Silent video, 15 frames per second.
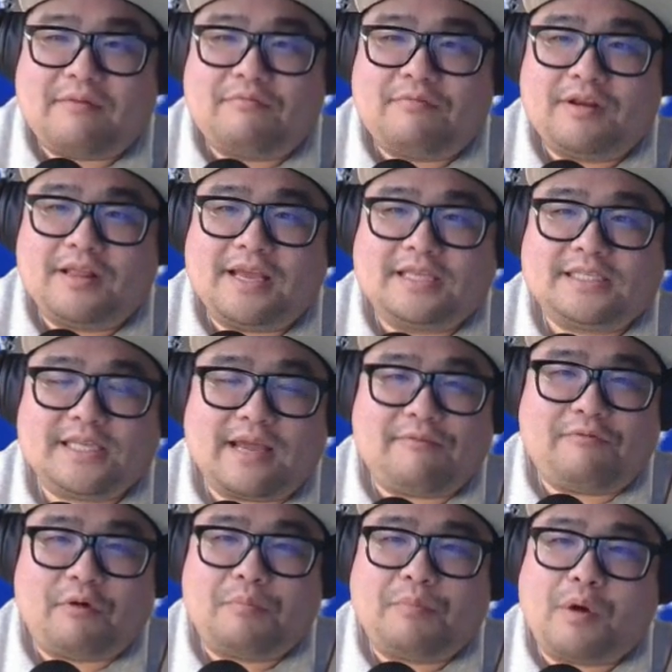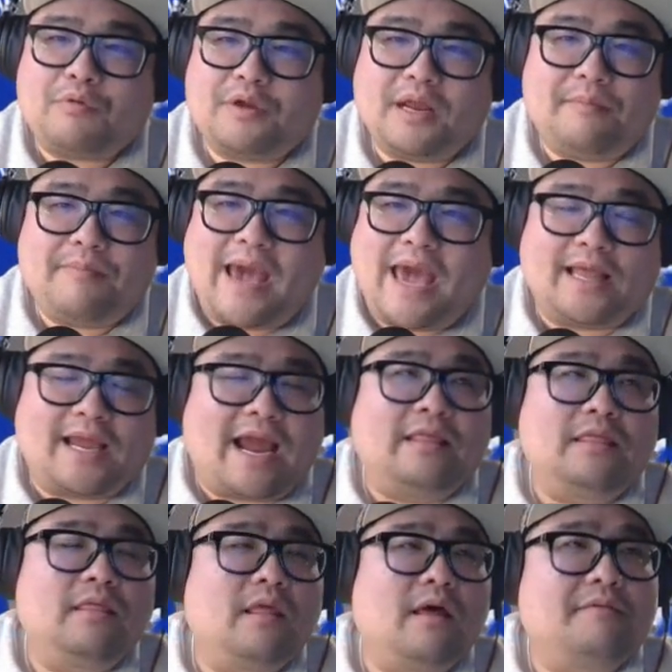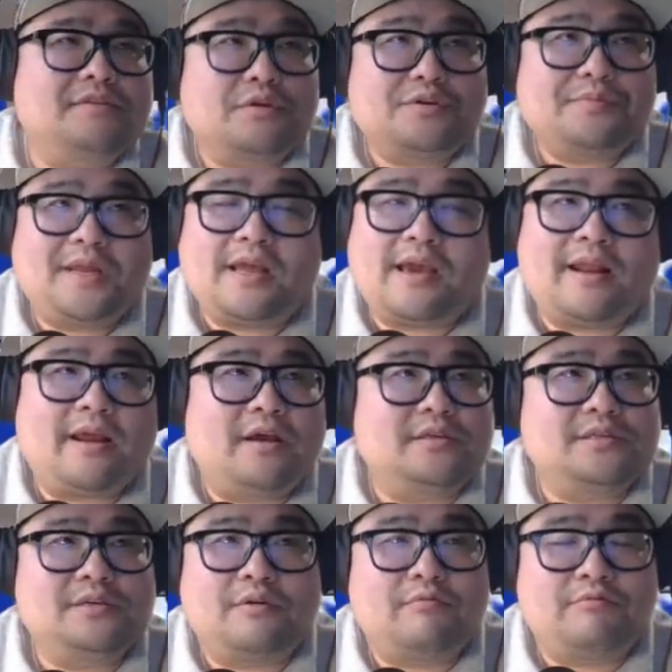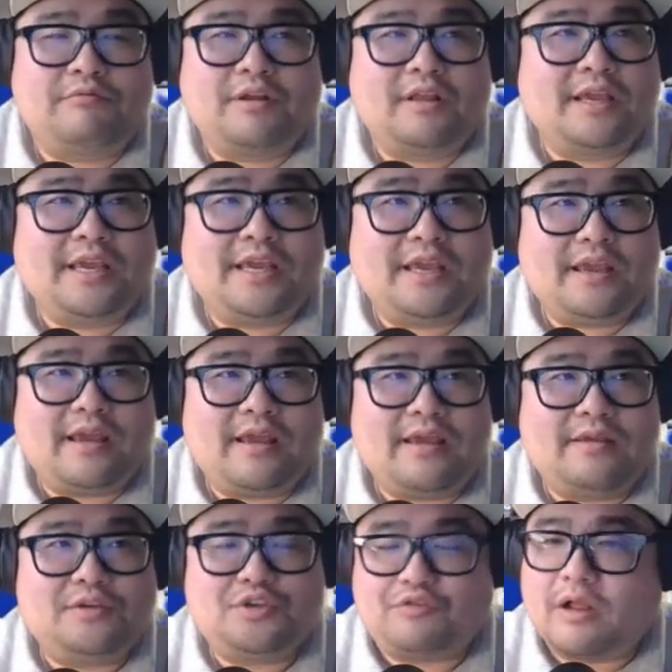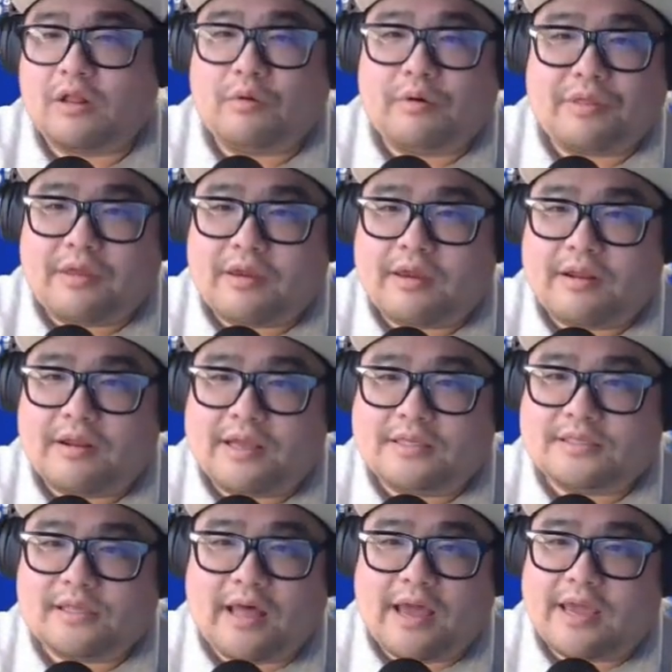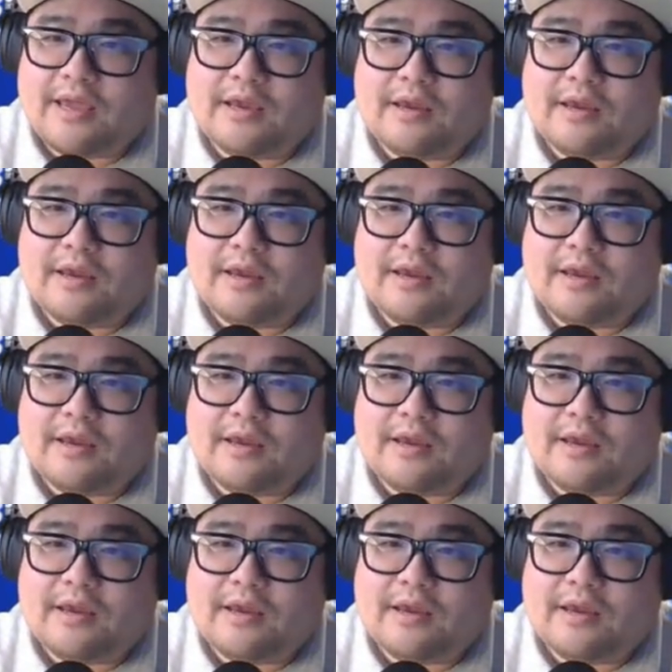really it's like for both good and bad. Like I love social media and I also really struggle with it. It's like